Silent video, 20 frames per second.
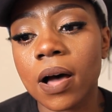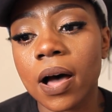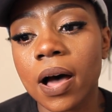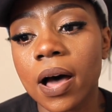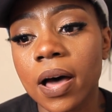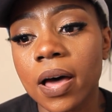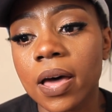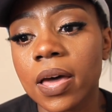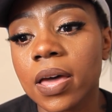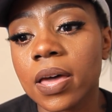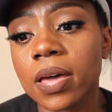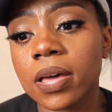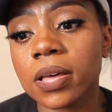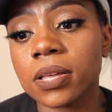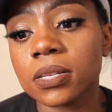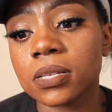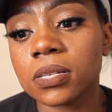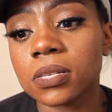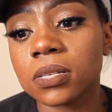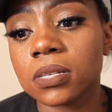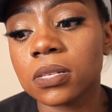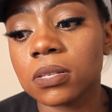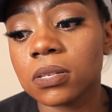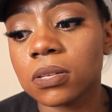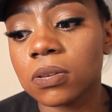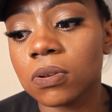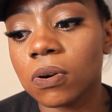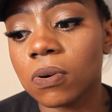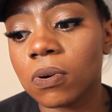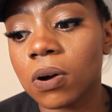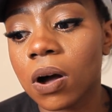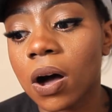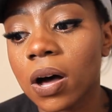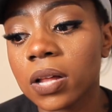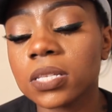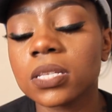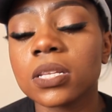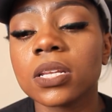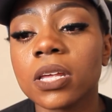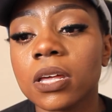I
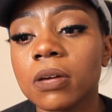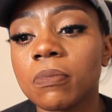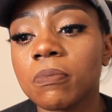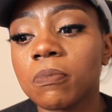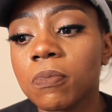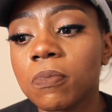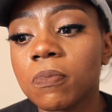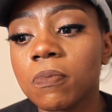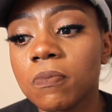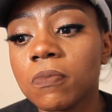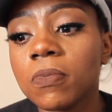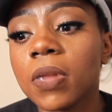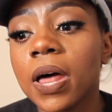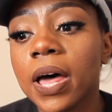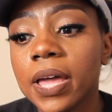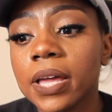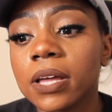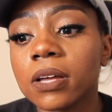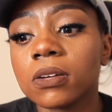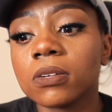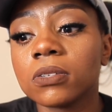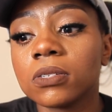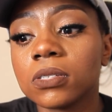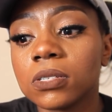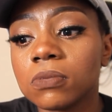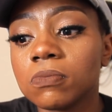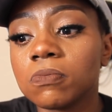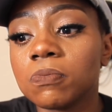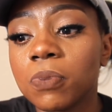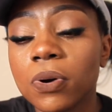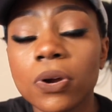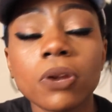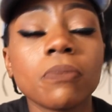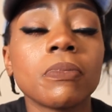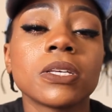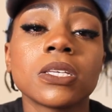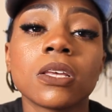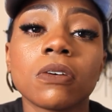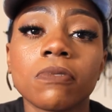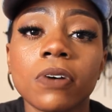constantly am, like, putting
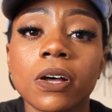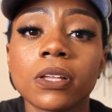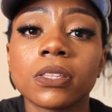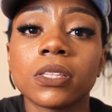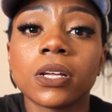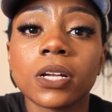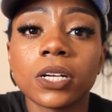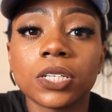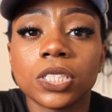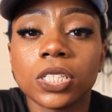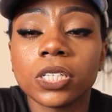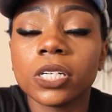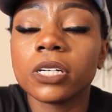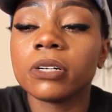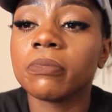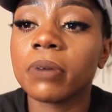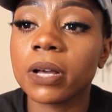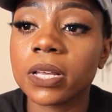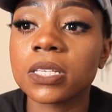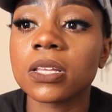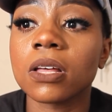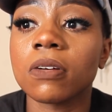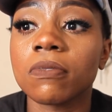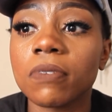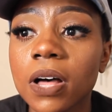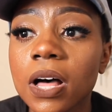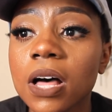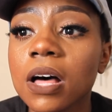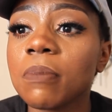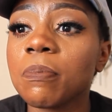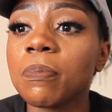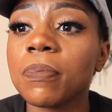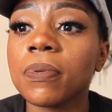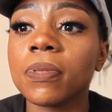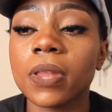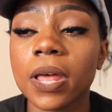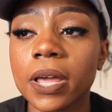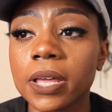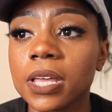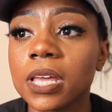myself out there, cheering myself up,
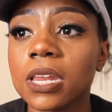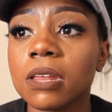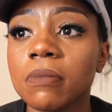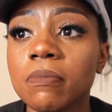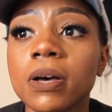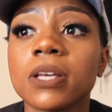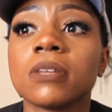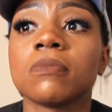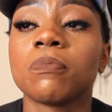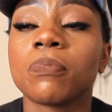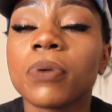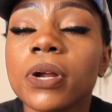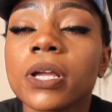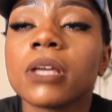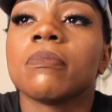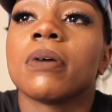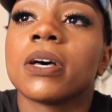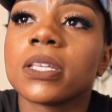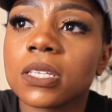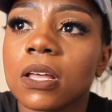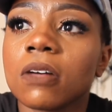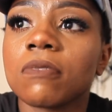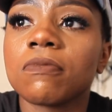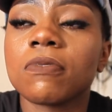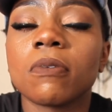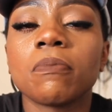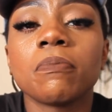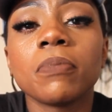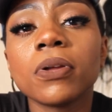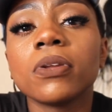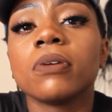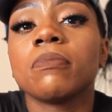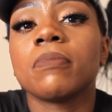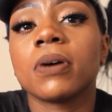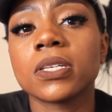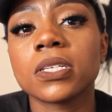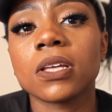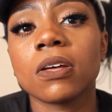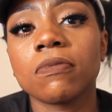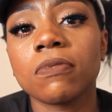like, bringing myself up, building
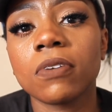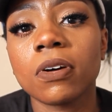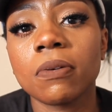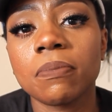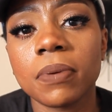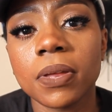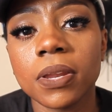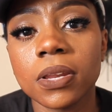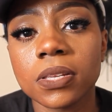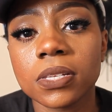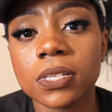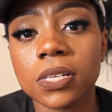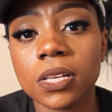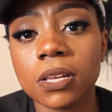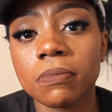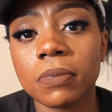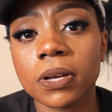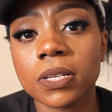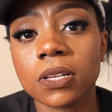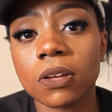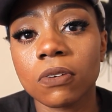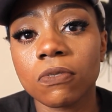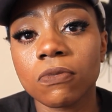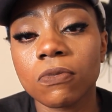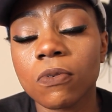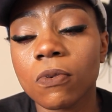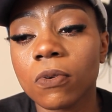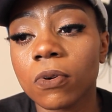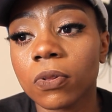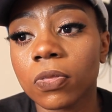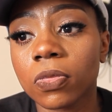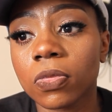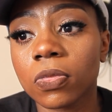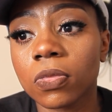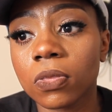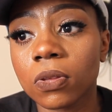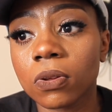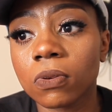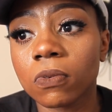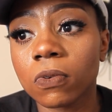myself up, and seeing myself for
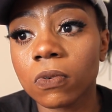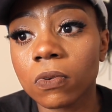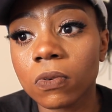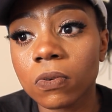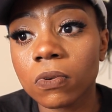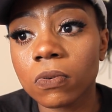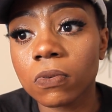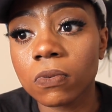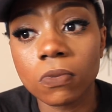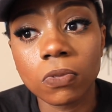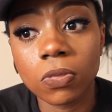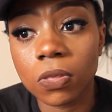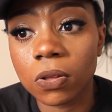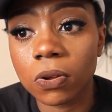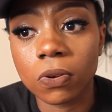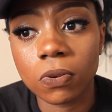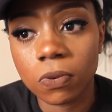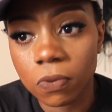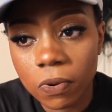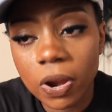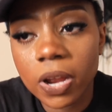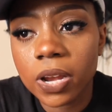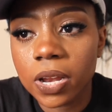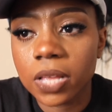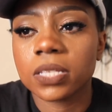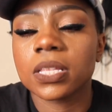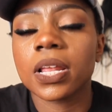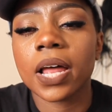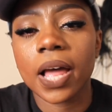the greatness